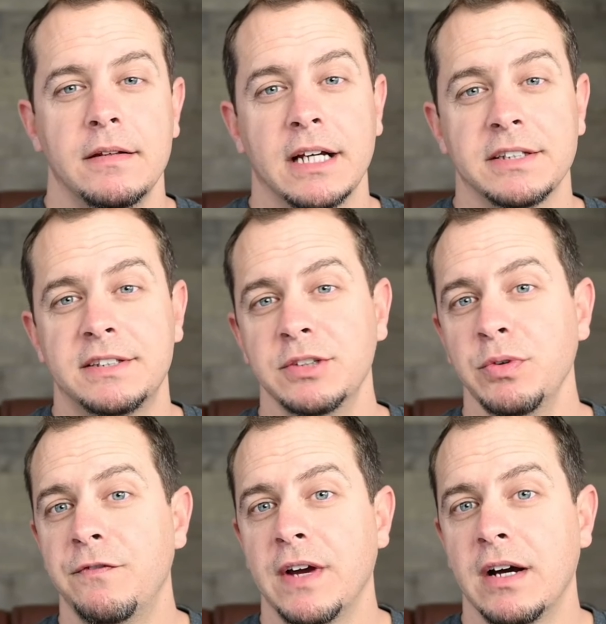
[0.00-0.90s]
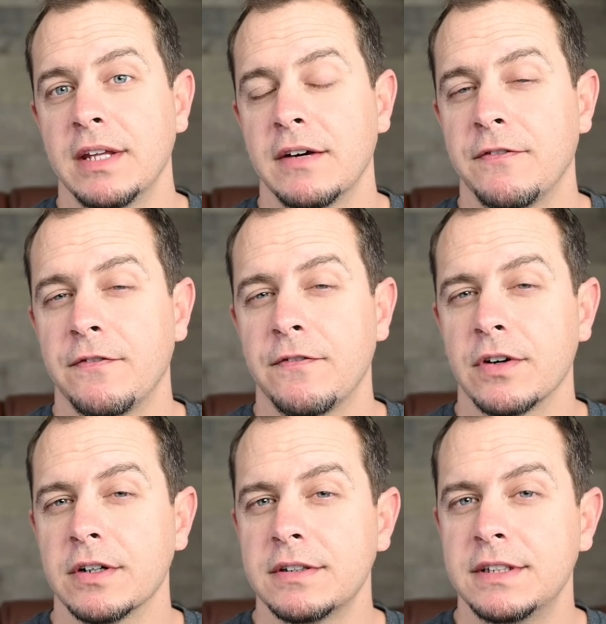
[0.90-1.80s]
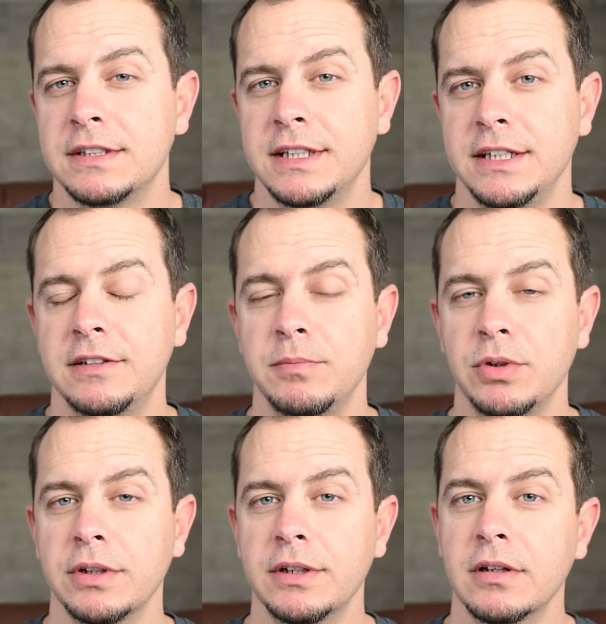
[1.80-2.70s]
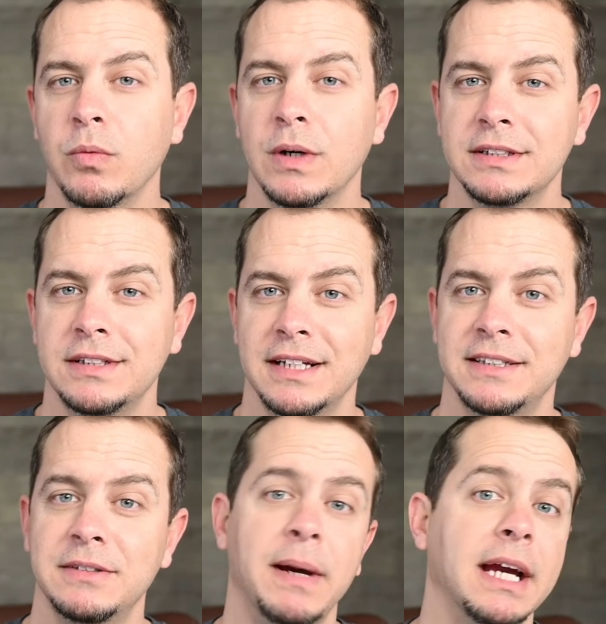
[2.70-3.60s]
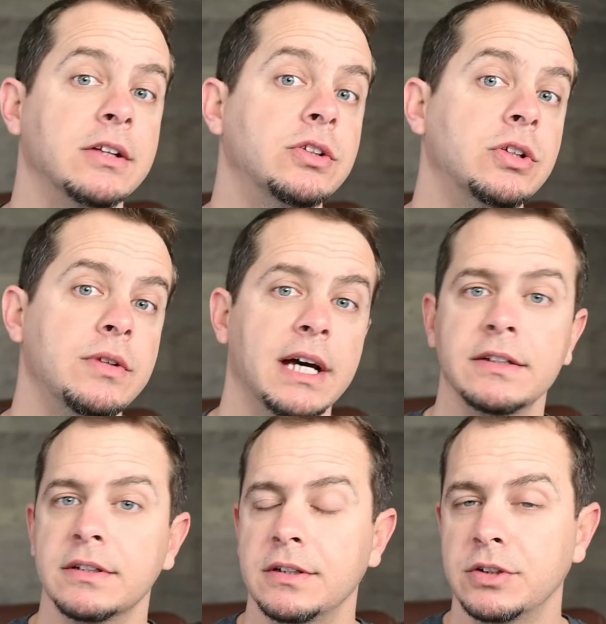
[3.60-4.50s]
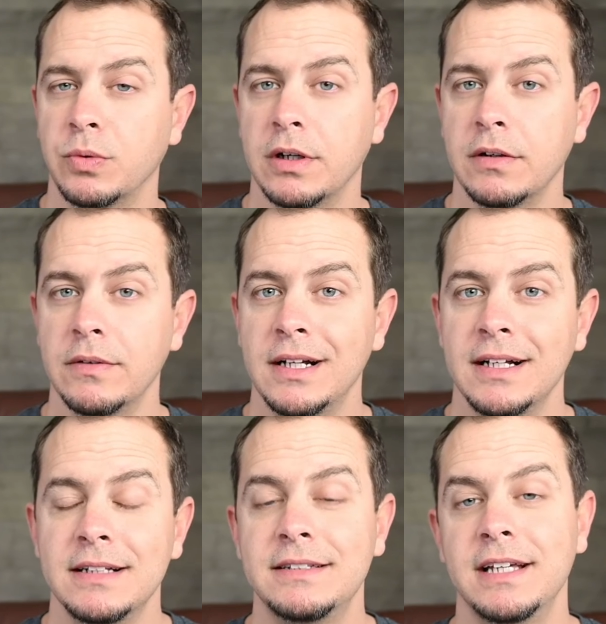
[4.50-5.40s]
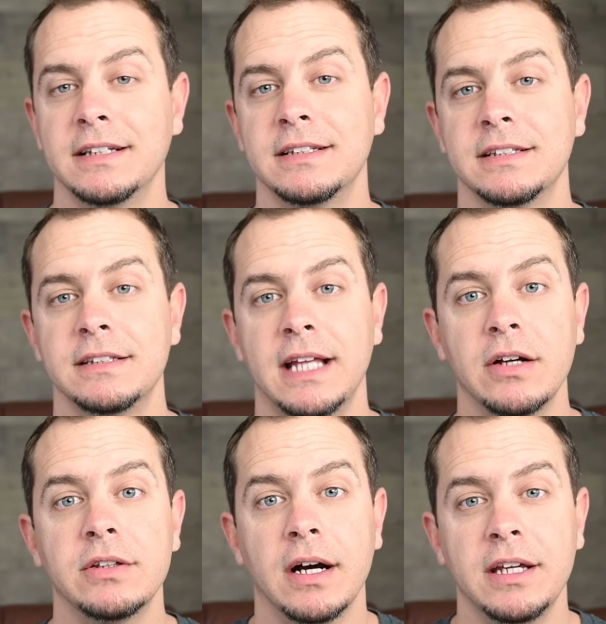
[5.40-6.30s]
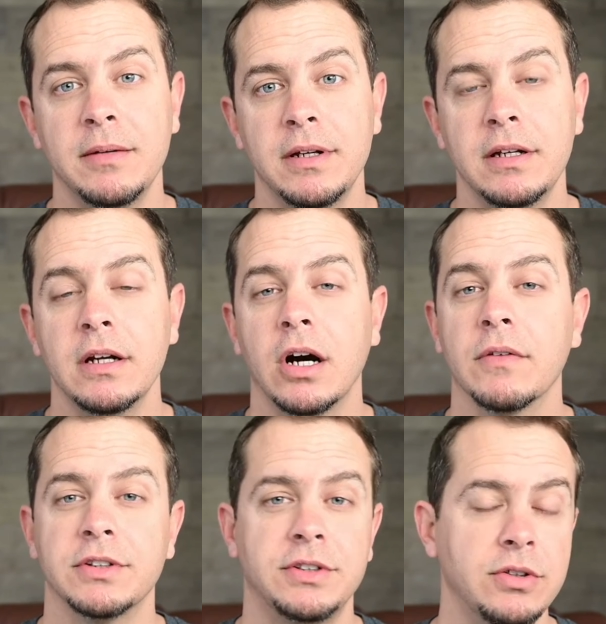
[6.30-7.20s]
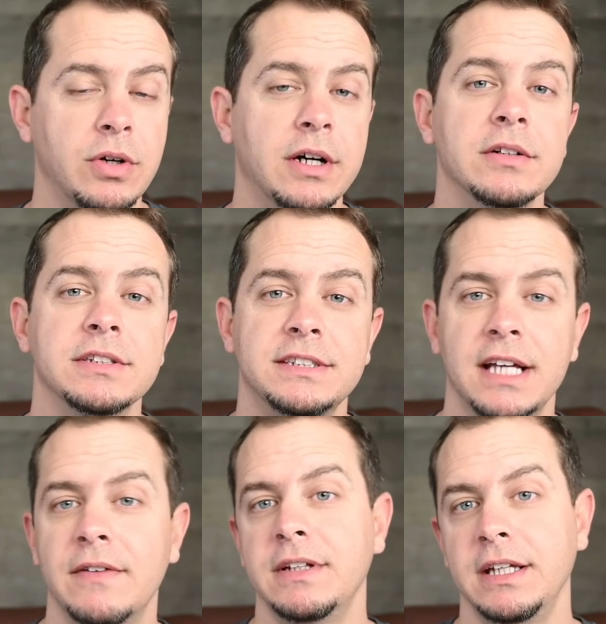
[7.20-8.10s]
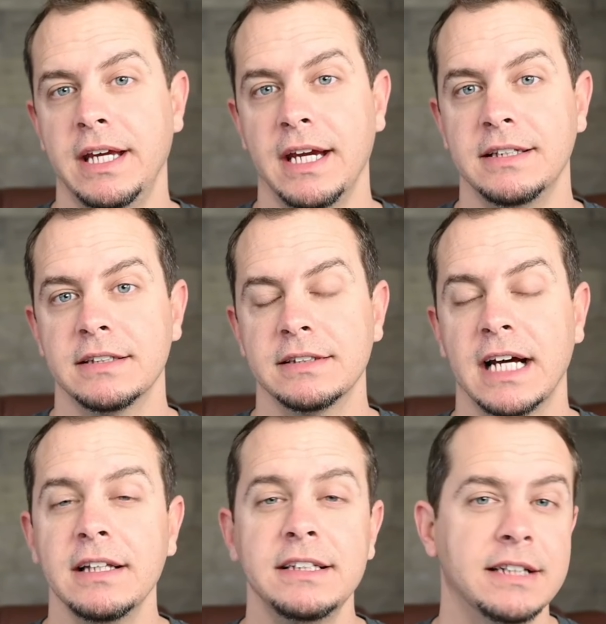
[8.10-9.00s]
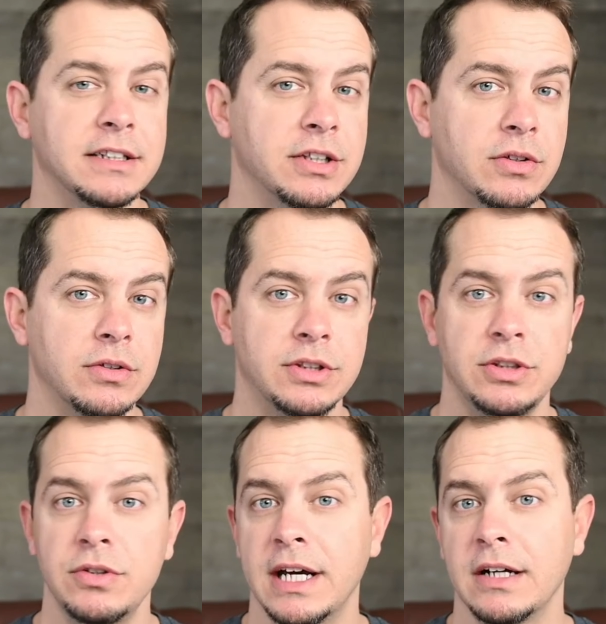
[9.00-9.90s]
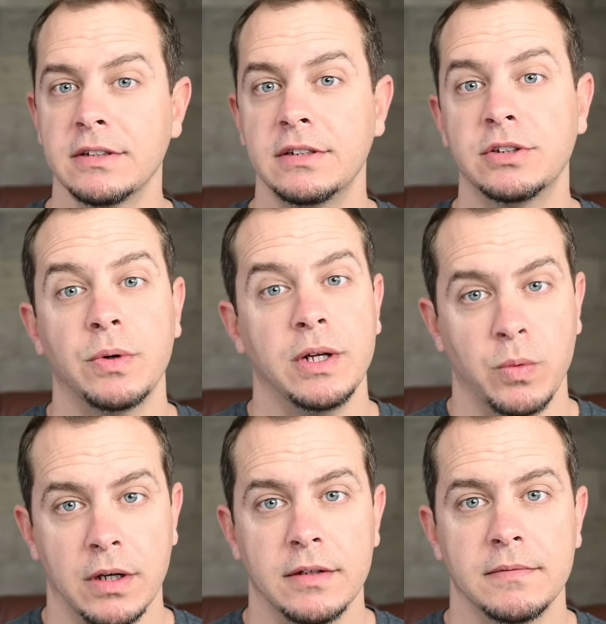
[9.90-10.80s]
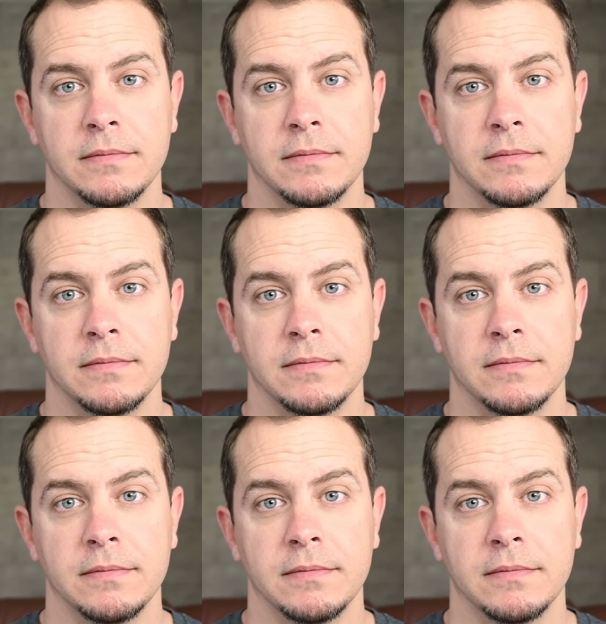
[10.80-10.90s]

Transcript: Now, since we found that first diseased mule deer in West Texas back in 2012, Texas has now documented over 270 cases. At least that's through 2021.